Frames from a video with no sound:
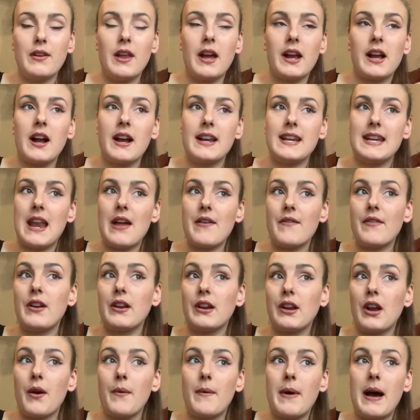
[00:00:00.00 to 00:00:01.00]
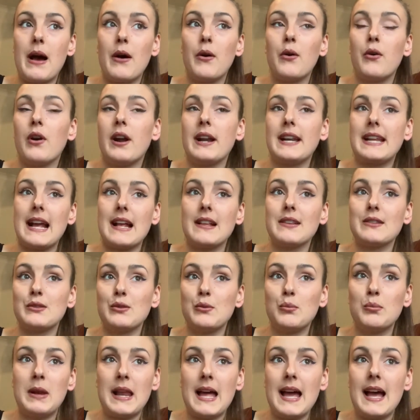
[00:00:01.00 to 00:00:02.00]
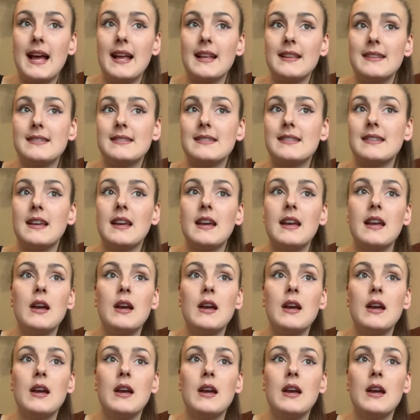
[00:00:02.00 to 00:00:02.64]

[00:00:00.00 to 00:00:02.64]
Like I'd never go out or I'd cancel plans